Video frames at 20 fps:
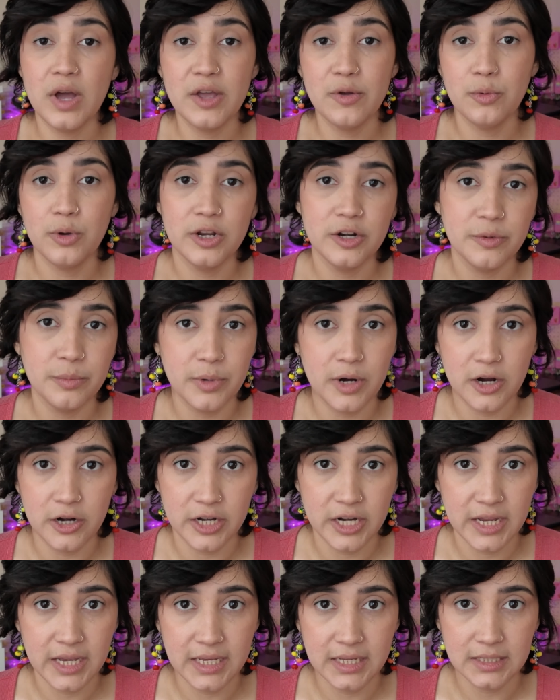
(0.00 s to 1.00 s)
I want to
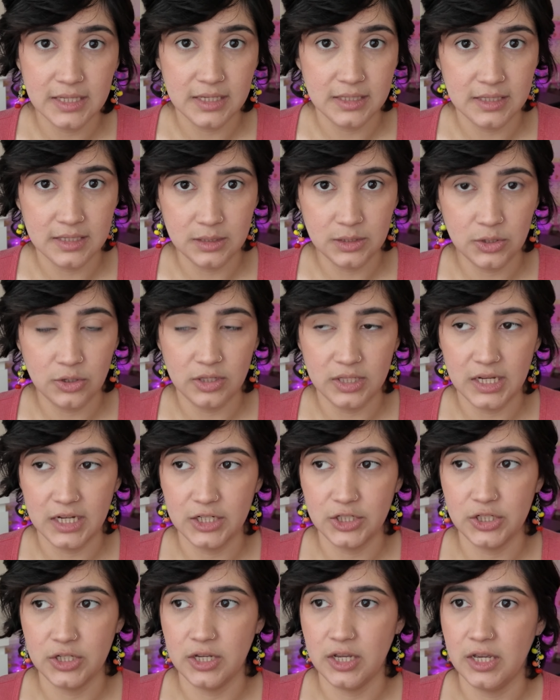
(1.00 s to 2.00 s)
market this
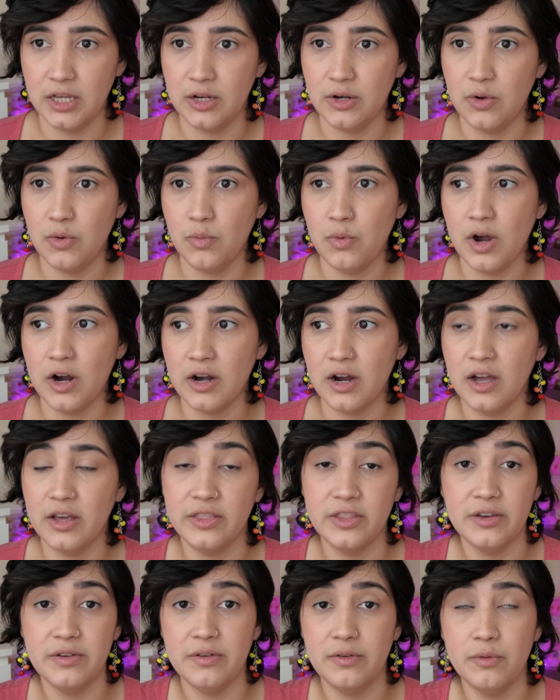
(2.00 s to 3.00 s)
collection? What are
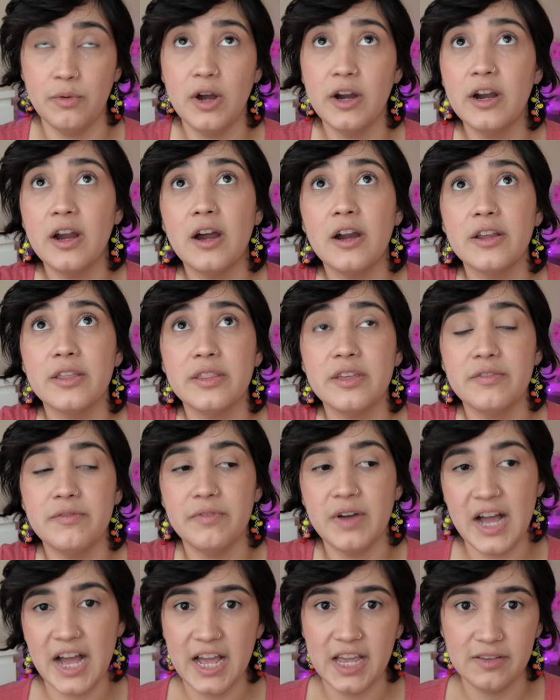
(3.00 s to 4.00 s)
the
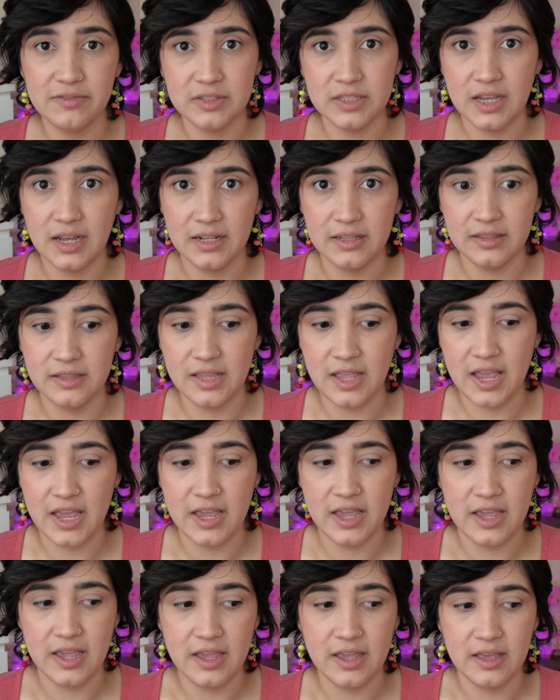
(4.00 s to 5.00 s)
vibes that
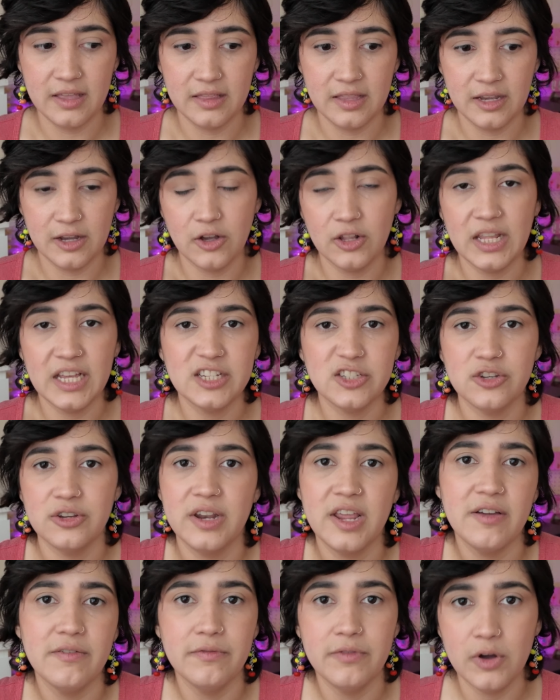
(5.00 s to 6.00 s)
the collection
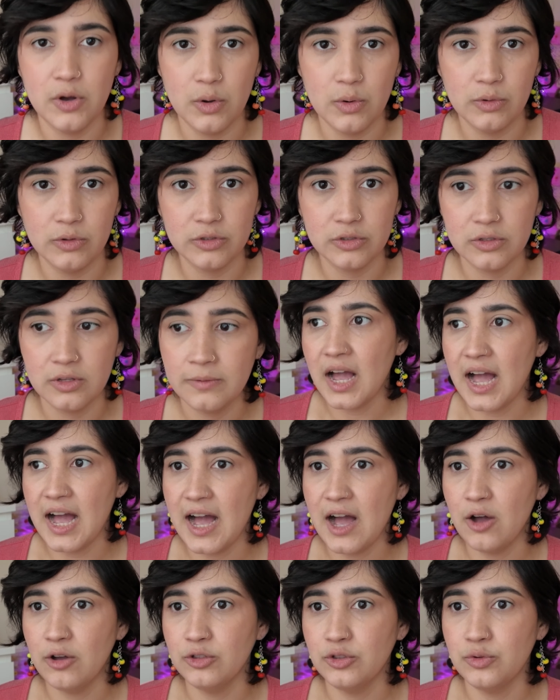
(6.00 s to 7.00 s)
evokes?
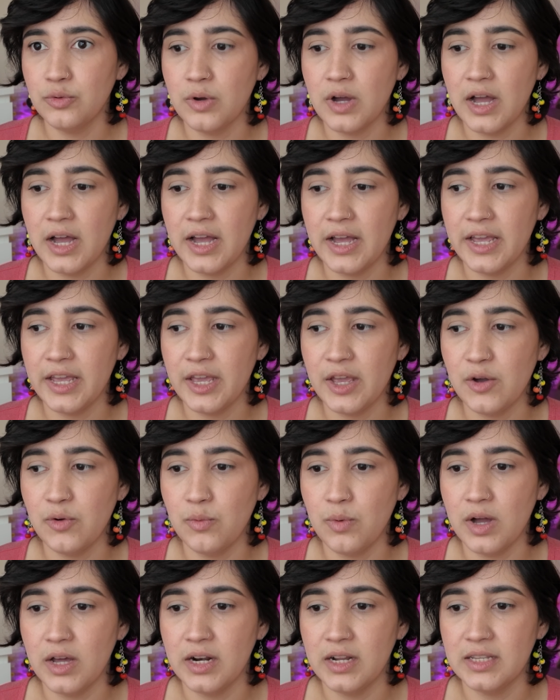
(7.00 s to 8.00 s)
How do I
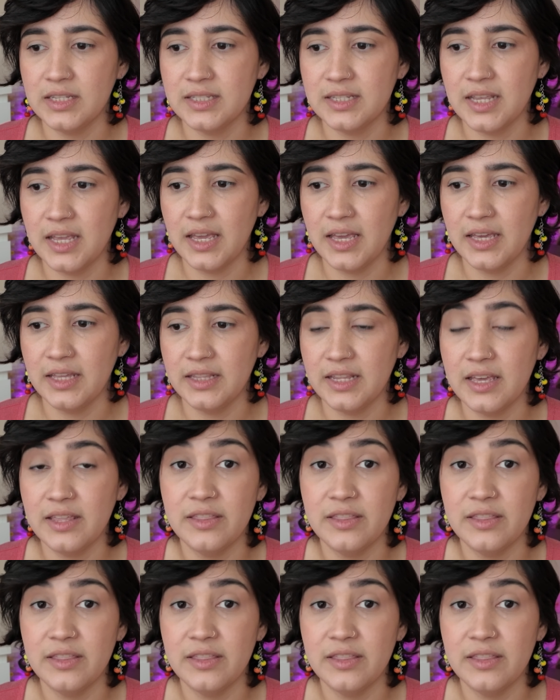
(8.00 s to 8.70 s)
want to send